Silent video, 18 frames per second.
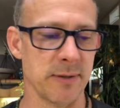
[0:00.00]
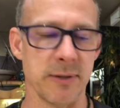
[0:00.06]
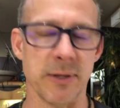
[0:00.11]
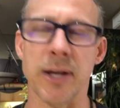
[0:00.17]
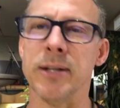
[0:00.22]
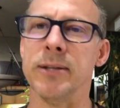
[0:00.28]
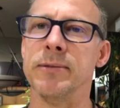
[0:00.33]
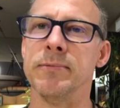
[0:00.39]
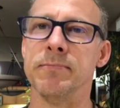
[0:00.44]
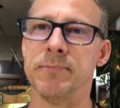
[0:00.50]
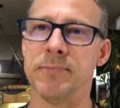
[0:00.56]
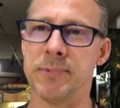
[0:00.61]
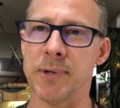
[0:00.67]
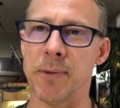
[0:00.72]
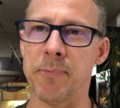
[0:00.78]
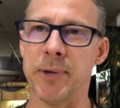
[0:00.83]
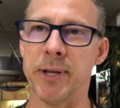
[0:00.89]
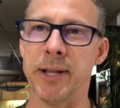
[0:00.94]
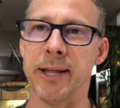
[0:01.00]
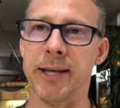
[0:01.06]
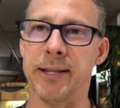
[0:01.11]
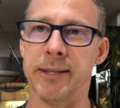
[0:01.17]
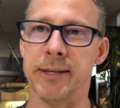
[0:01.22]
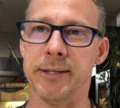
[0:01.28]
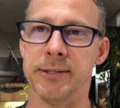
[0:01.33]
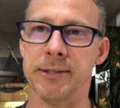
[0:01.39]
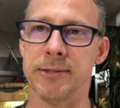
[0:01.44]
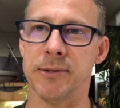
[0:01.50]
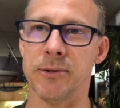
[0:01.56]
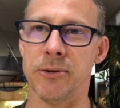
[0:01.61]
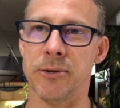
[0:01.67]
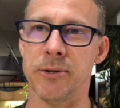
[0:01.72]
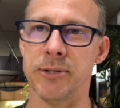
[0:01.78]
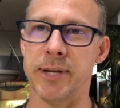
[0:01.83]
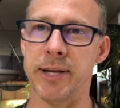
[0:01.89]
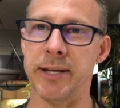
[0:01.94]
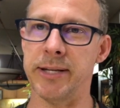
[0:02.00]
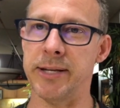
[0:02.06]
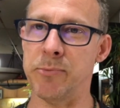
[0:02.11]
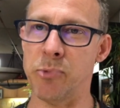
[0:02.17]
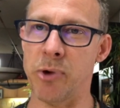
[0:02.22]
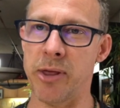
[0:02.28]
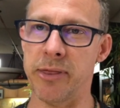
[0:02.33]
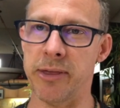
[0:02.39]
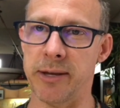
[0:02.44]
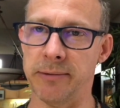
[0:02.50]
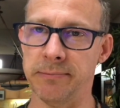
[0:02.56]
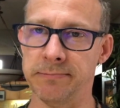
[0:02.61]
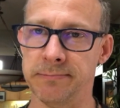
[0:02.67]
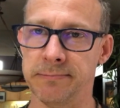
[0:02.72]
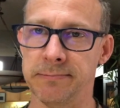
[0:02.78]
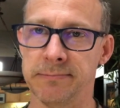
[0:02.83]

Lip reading: done something like this. So you take a deep breath in,